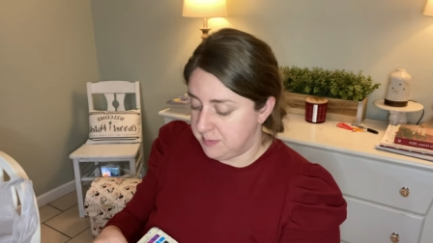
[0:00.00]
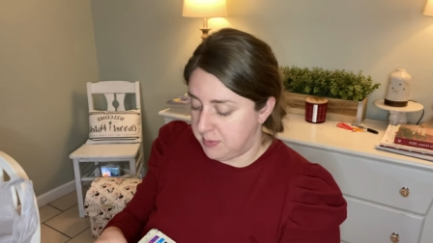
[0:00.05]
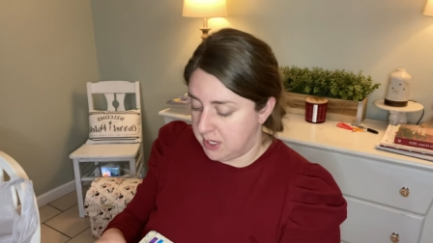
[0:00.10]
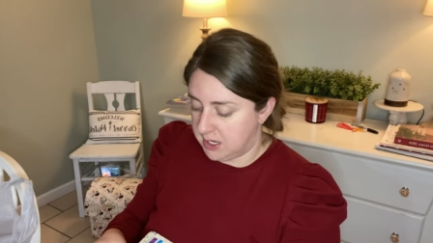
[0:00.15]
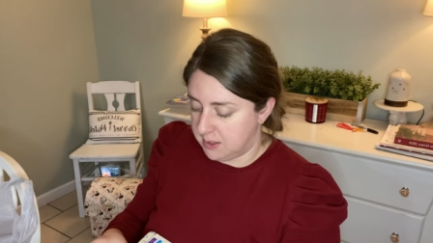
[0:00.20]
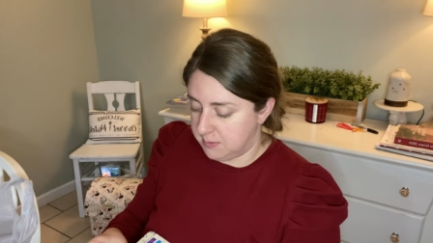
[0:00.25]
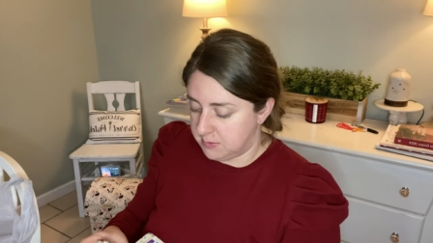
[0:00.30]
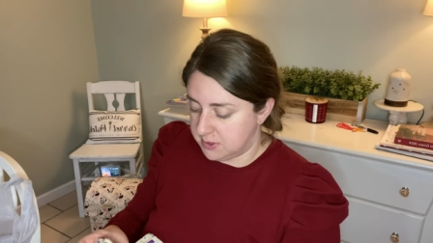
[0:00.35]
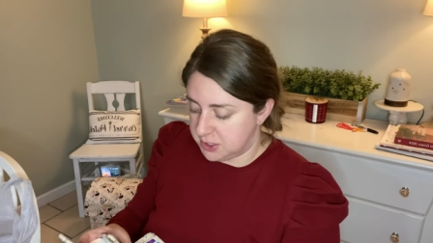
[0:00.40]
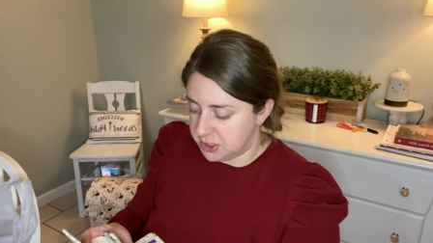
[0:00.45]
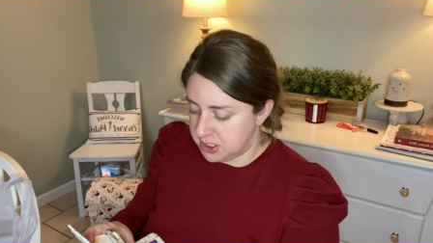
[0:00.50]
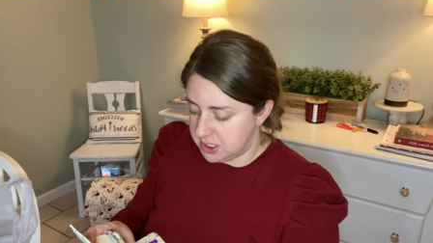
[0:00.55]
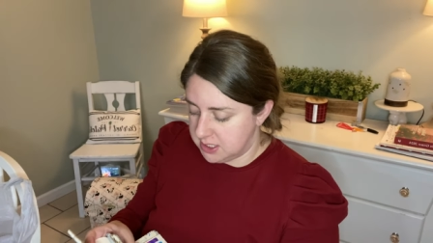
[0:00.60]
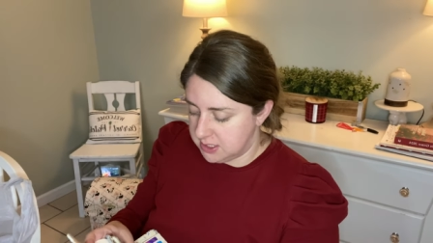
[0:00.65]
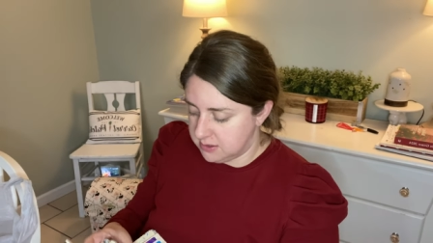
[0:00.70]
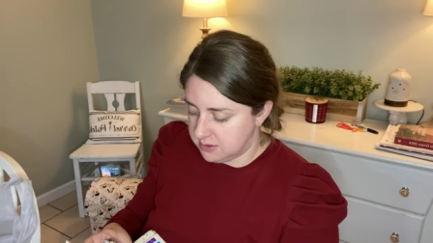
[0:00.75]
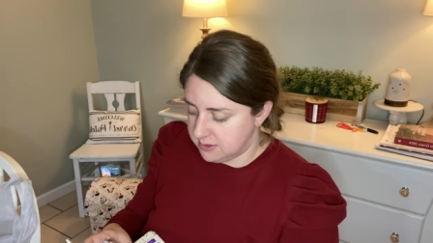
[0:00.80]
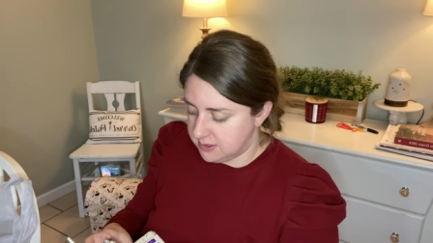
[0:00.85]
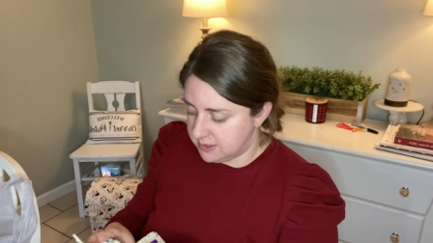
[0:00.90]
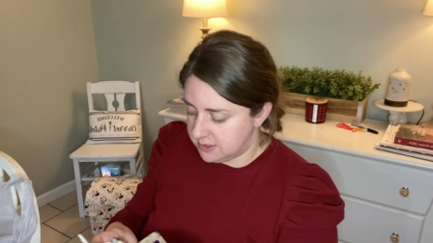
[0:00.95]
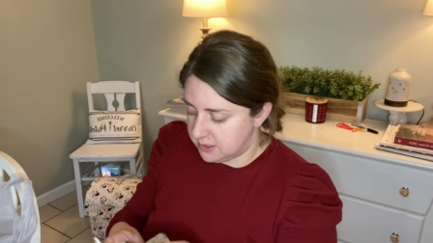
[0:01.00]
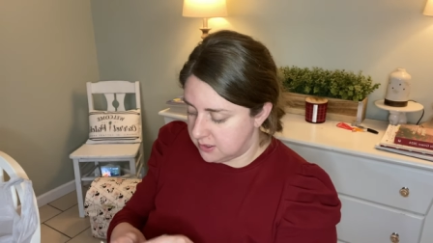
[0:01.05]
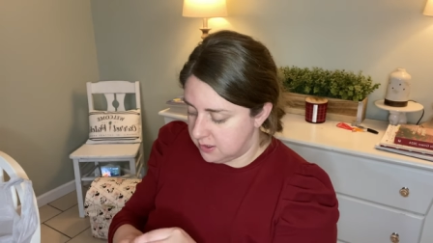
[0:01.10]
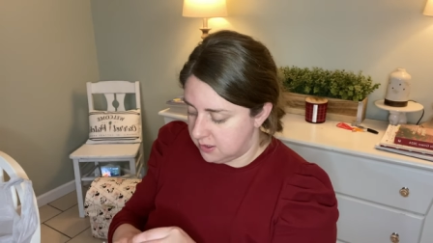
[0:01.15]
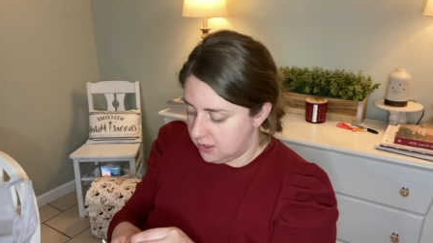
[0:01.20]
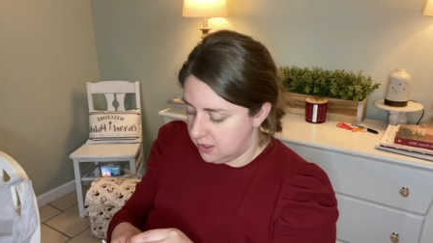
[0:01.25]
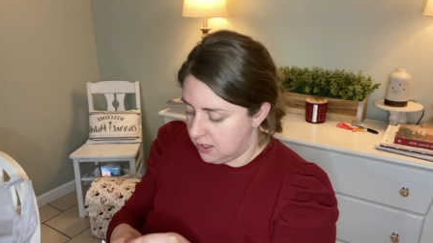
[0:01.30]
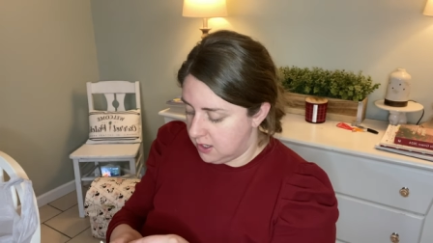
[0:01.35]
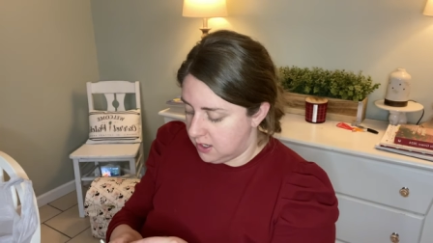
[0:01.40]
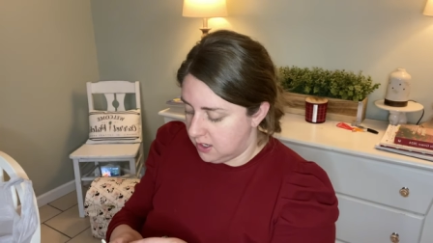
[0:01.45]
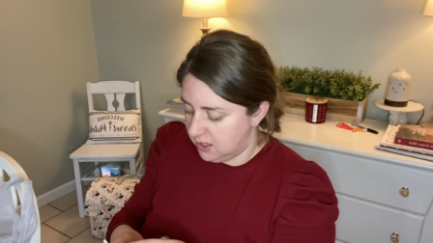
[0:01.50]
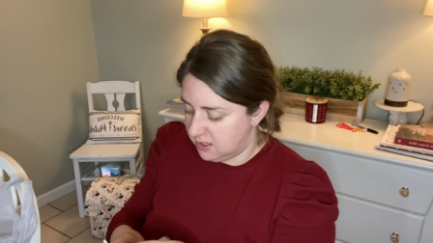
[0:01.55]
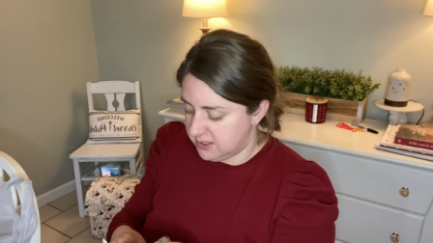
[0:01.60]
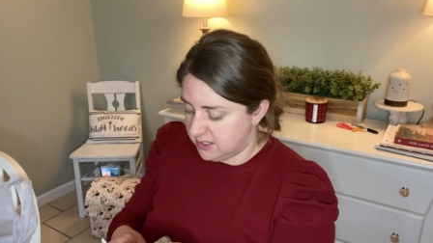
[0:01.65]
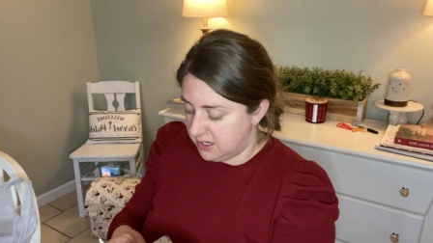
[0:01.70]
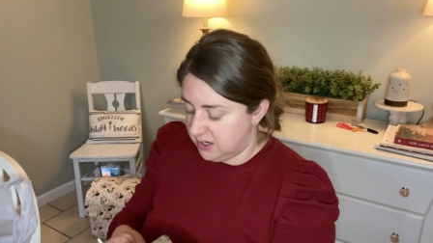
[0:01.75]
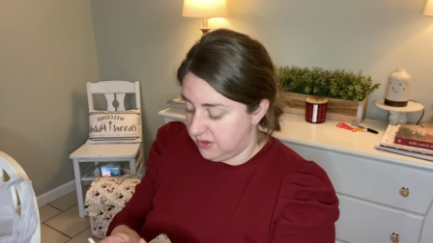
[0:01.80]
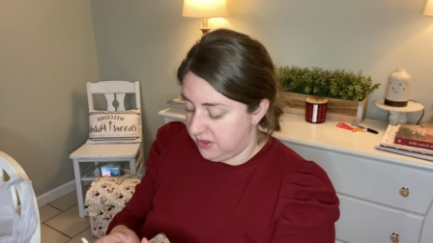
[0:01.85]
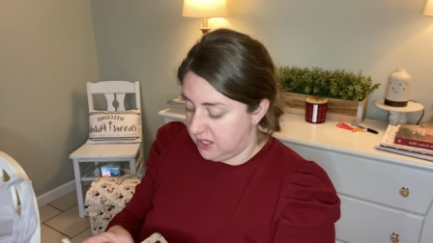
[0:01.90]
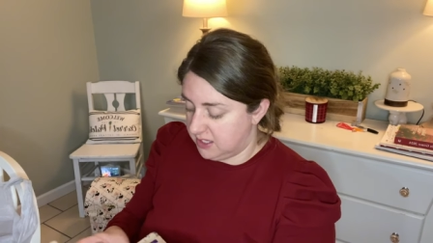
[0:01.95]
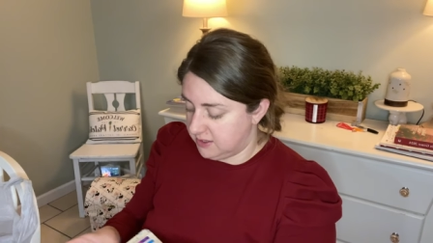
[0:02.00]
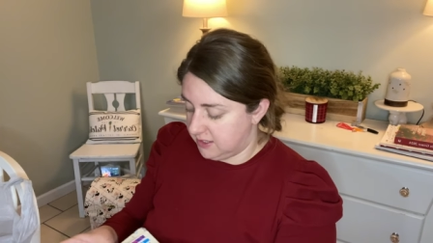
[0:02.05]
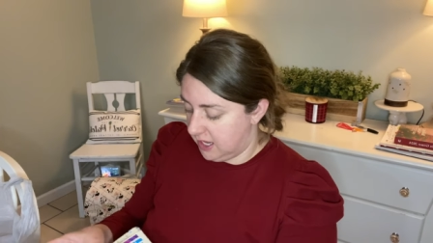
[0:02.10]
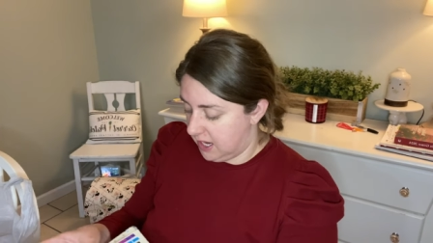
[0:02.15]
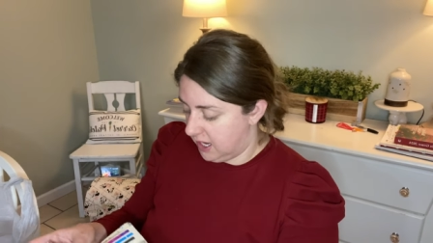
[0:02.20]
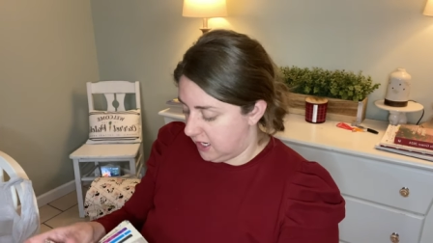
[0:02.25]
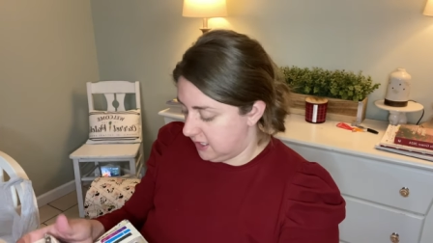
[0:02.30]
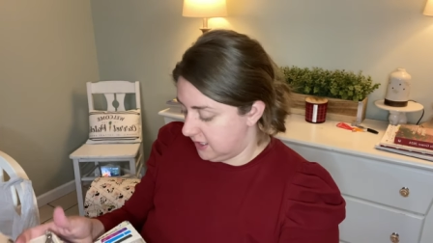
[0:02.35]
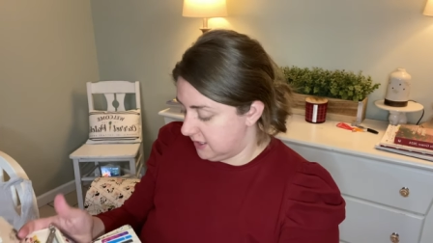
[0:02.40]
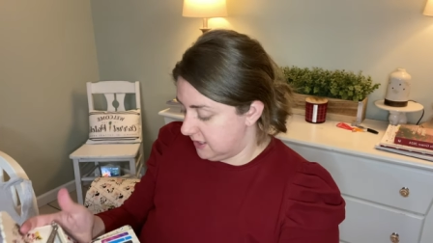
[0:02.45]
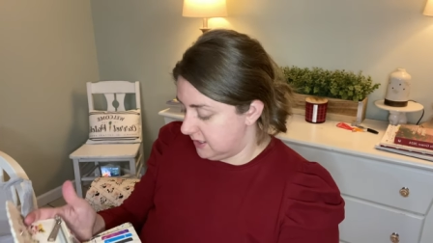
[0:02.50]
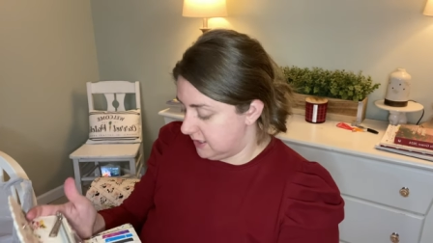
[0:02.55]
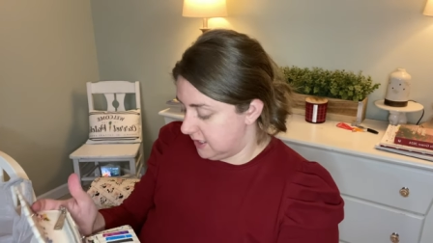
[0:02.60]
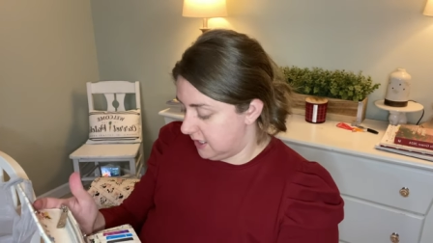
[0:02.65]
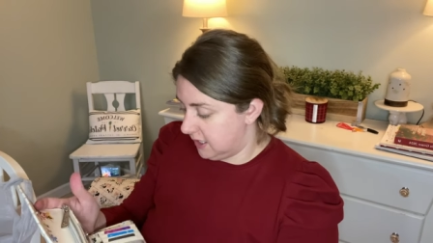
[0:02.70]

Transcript: penny machines, because I know that that is